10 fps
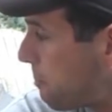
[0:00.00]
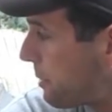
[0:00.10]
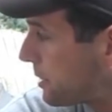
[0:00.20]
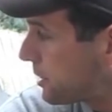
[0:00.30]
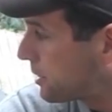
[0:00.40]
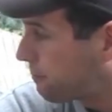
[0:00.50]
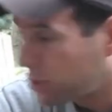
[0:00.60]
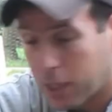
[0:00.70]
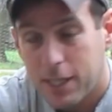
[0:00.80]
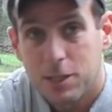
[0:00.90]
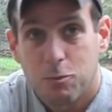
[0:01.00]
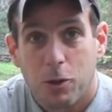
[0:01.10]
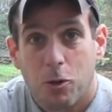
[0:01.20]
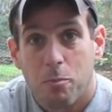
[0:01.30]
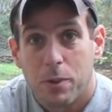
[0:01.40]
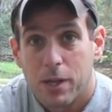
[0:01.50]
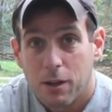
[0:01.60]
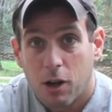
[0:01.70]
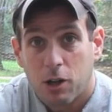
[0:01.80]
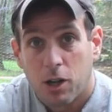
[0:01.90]
business of chickens, whether it
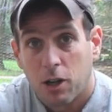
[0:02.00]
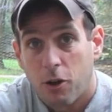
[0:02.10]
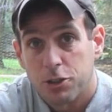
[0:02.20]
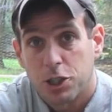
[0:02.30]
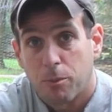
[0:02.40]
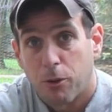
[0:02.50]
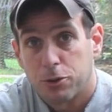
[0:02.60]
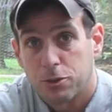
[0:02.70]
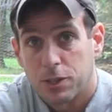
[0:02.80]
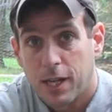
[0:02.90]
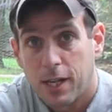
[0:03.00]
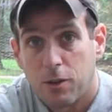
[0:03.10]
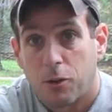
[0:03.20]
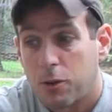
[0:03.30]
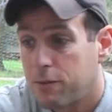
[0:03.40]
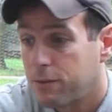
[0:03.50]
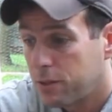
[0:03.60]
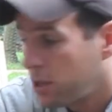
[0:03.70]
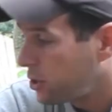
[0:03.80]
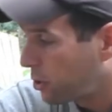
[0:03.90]
be large commercial scale or
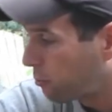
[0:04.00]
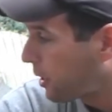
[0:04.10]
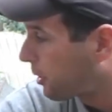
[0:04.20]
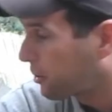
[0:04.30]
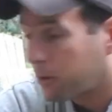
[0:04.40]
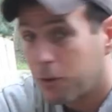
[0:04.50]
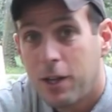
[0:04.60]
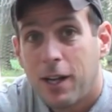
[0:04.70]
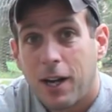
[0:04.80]
even your regular